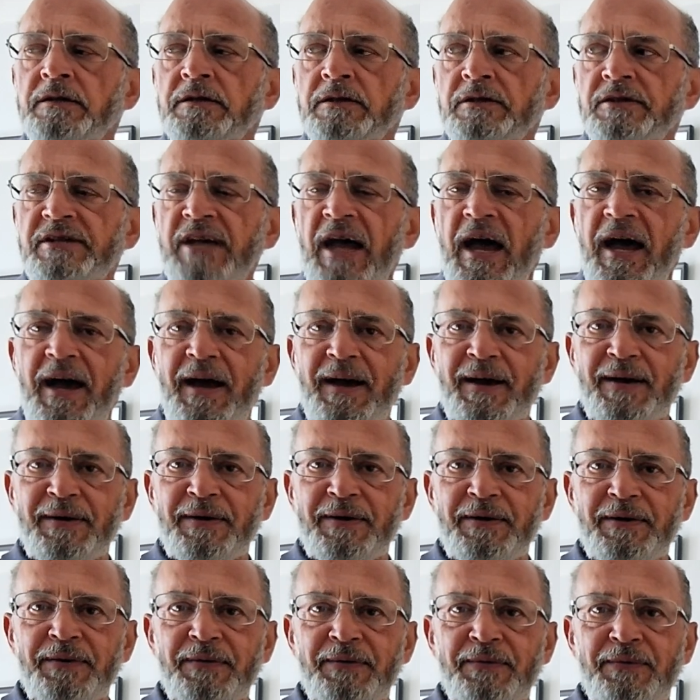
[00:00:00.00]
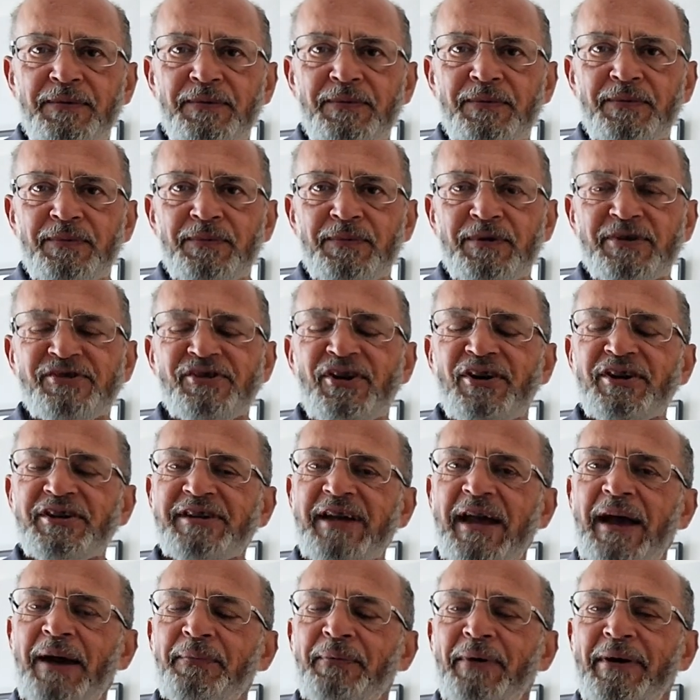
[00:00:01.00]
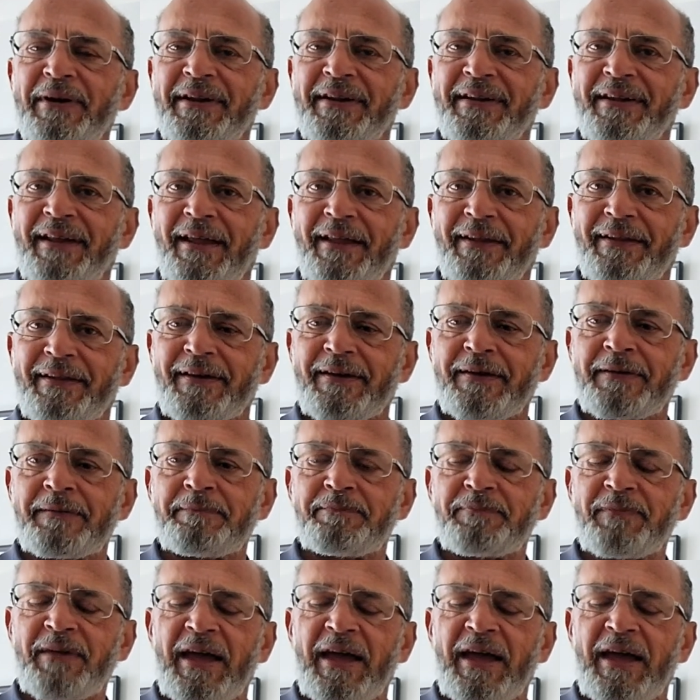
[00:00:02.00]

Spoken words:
So we tried to help one another.